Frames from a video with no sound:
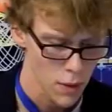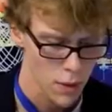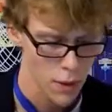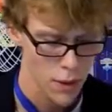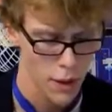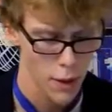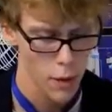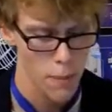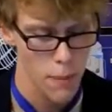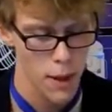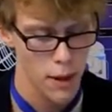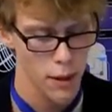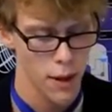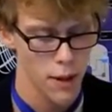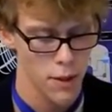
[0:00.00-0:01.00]
They would
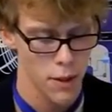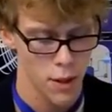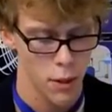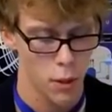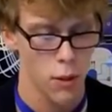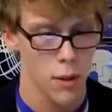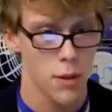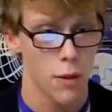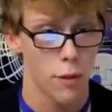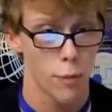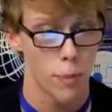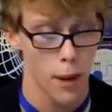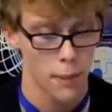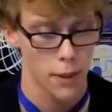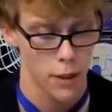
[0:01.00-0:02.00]
make laws in accordance with
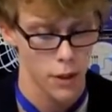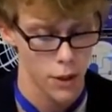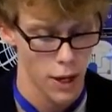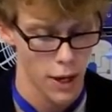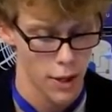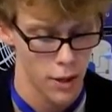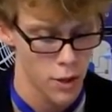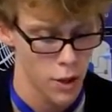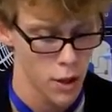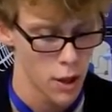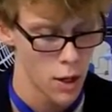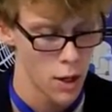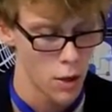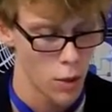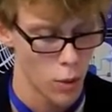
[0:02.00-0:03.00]
public change
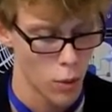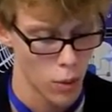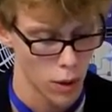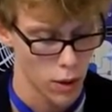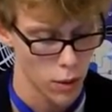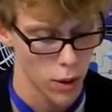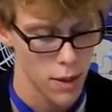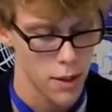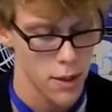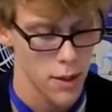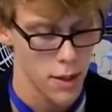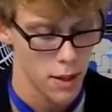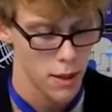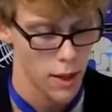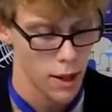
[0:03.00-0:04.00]
or a crisis
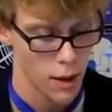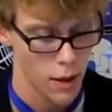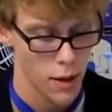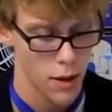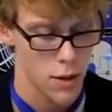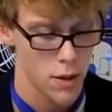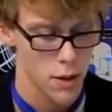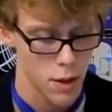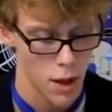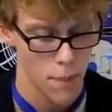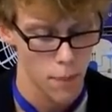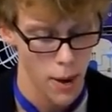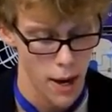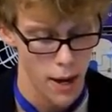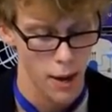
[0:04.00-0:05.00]
in the area to
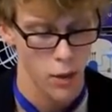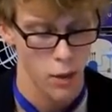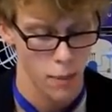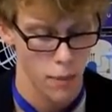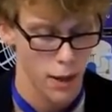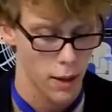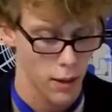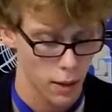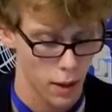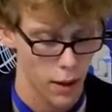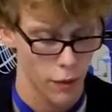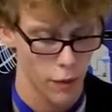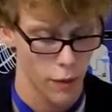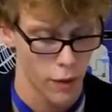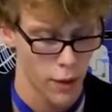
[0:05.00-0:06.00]
stop panic or make
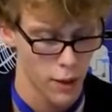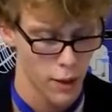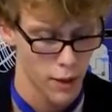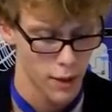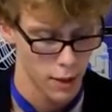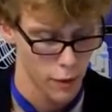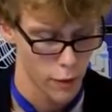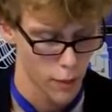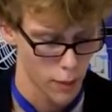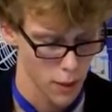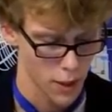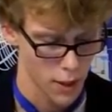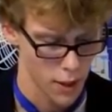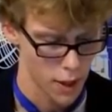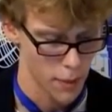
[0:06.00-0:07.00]
life livable to
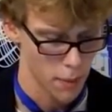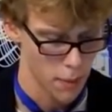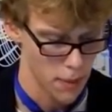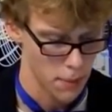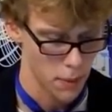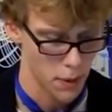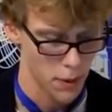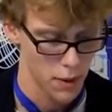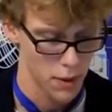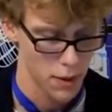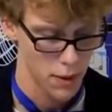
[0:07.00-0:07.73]
the common people.